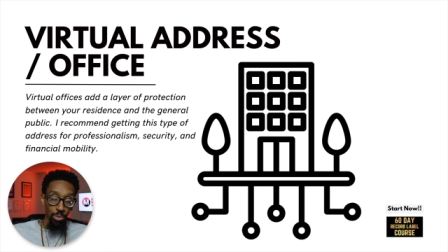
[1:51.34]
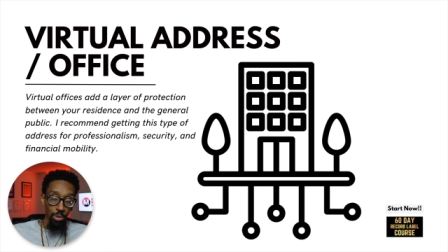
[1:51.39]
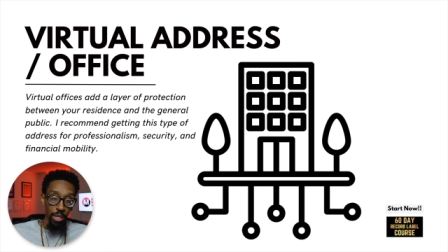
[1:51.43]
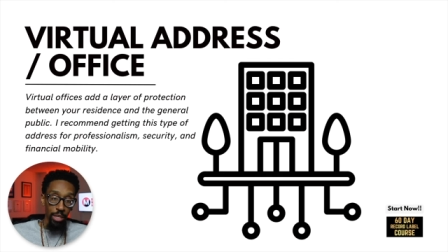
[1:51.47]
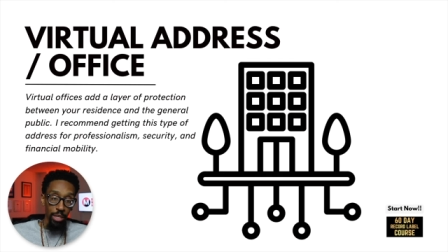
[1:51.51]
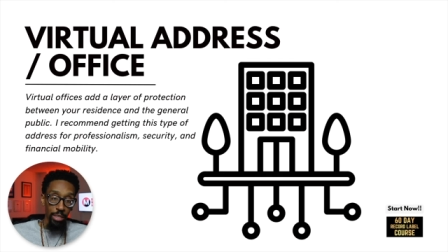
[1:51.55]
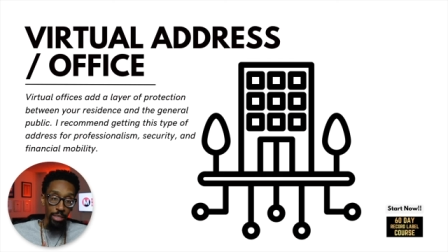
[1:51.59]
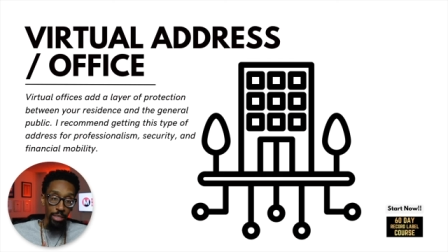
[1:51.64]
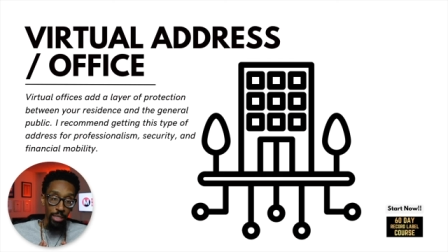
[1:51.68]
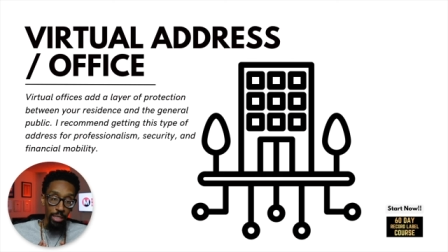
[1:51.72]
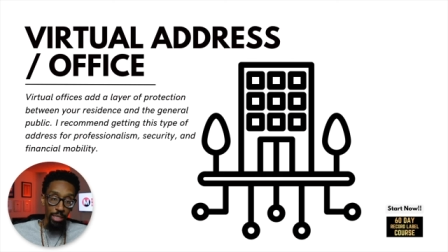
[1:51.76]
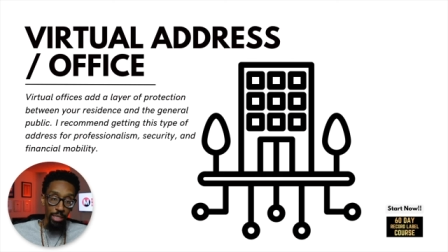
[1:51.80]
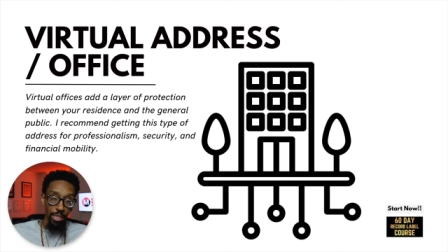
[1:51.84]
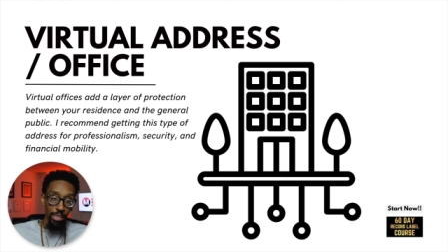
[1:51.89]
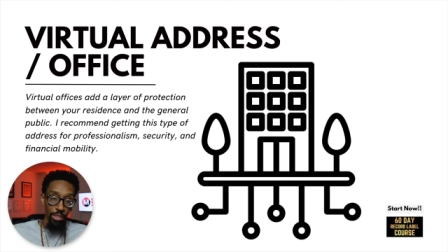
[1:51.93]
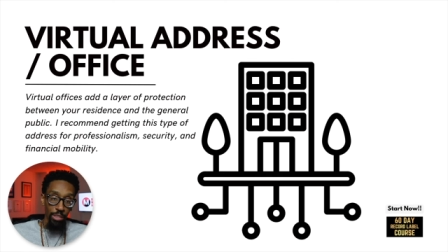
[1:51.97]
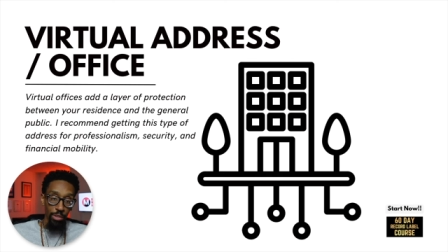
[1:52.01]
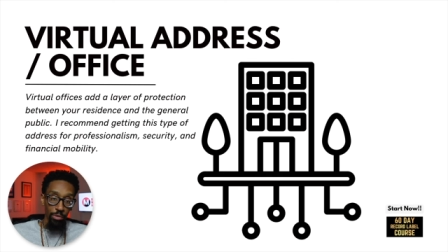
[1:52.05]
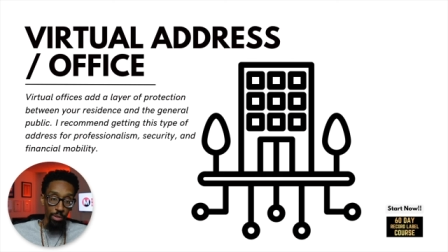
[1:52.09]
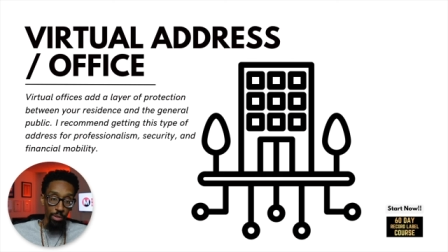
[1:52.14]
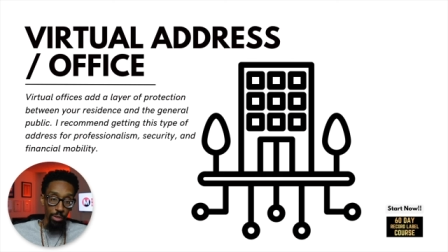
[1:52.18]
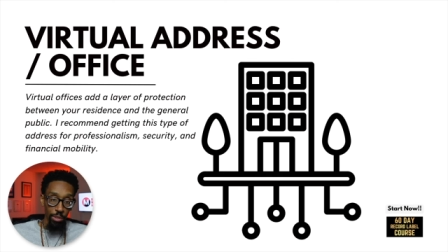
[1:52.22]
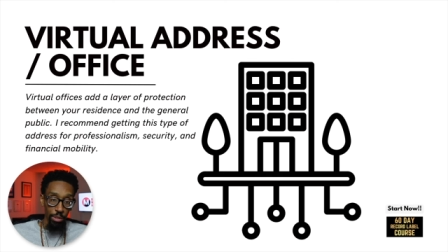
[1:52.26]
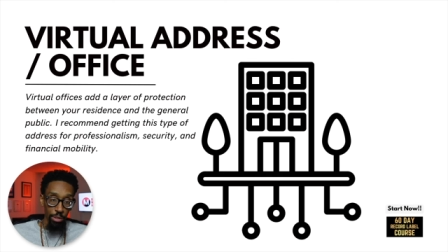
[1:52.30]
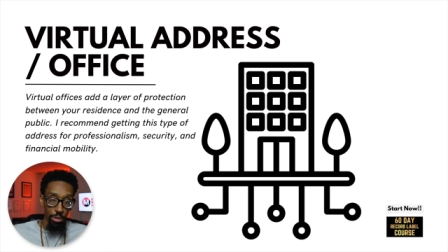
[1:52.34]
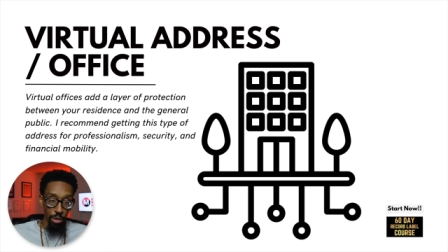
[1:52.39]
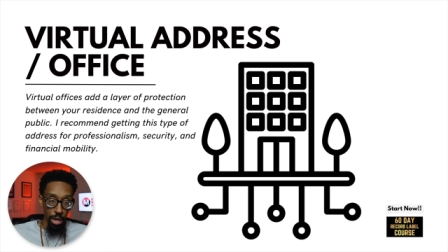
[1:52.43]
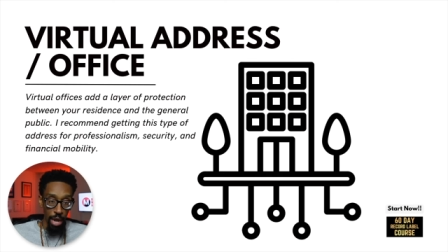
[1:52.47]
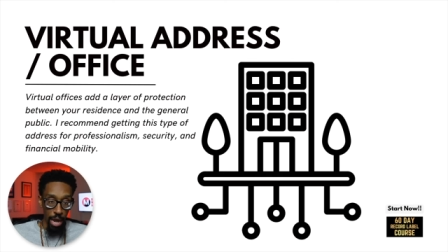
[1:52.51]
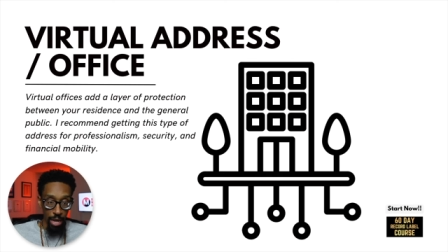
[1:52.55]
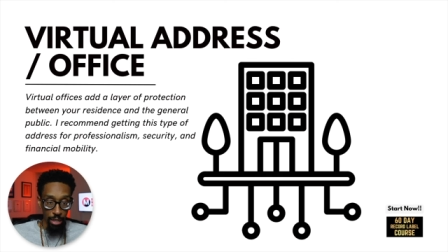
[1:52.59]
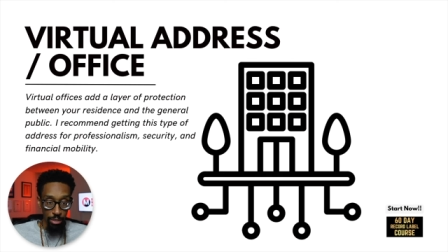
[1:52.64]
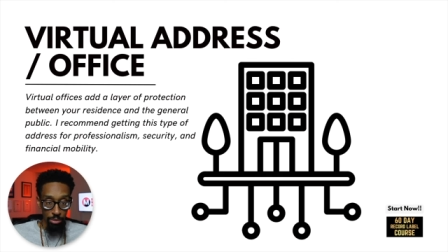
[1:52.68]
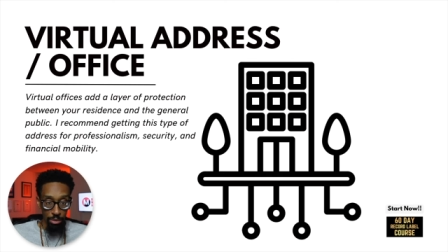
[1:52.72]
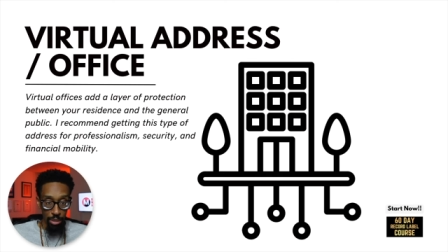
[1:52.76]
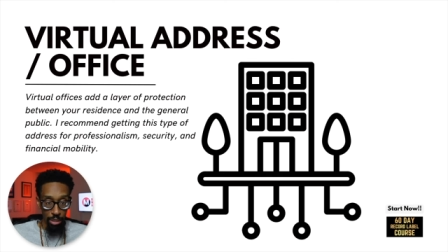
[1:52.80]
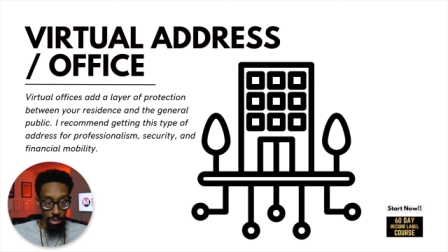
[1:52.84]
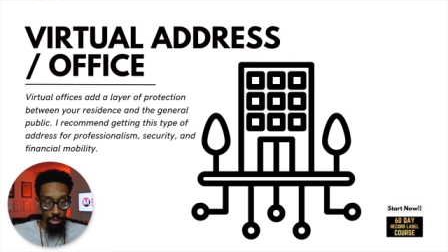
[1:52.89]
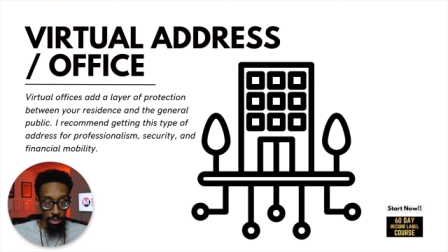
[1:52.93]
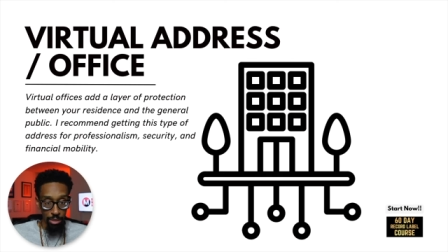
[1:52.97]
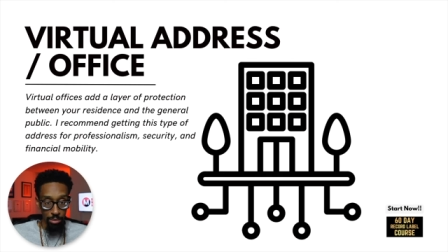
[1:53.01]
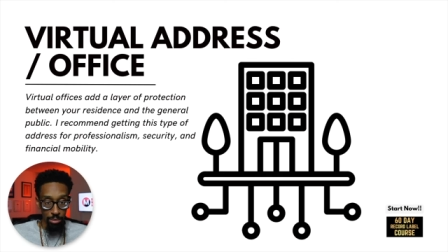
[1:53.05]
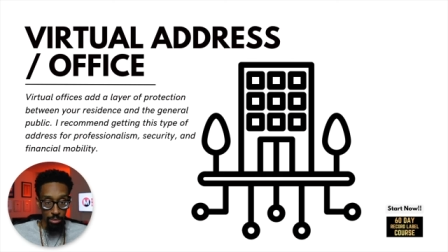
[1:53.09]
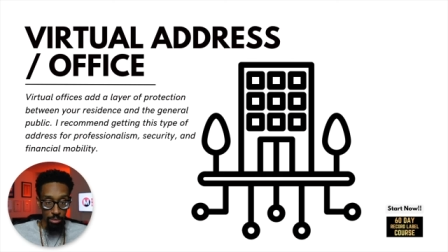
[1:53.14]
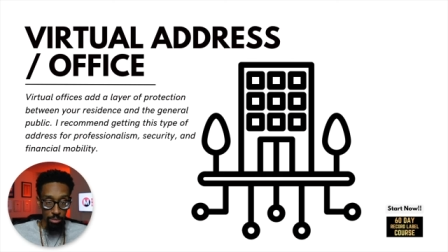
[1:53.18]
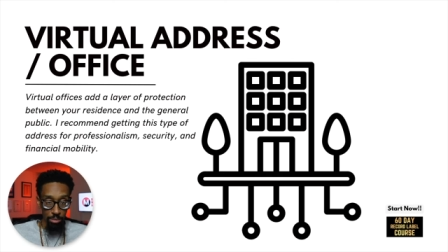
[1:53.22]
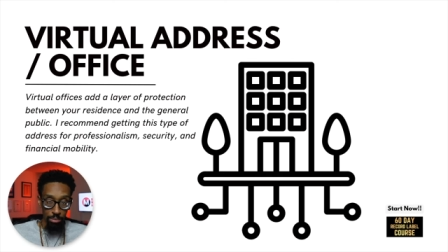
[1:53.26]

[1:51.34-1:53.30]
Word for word: one is the virtual address.